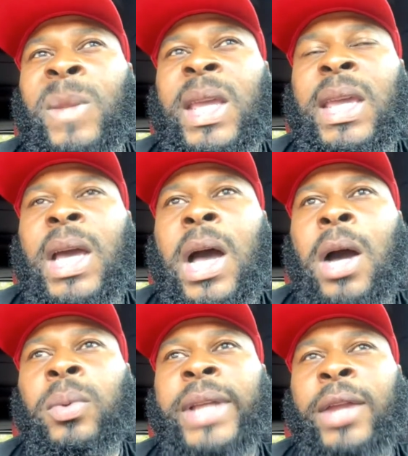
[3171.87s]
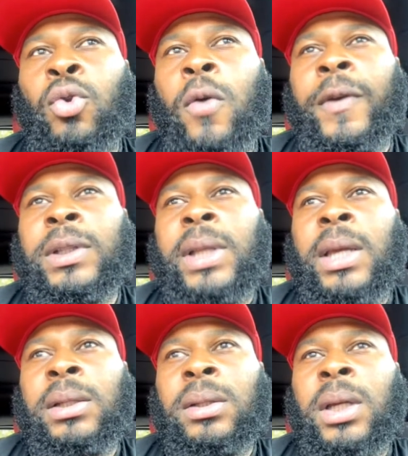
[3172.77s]
he was at Norfolk
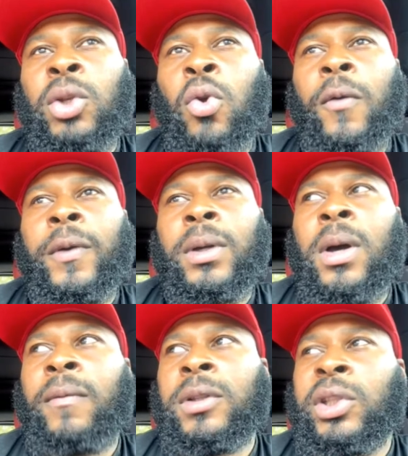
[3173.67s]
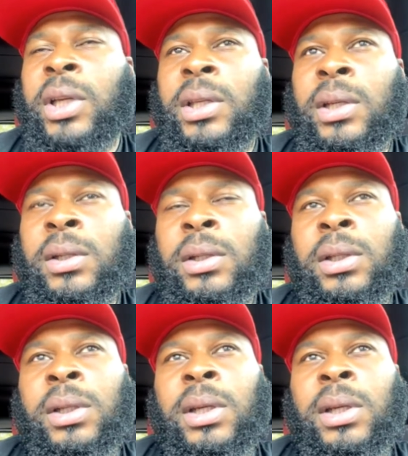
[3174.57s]
State in Norfolk, Virginia,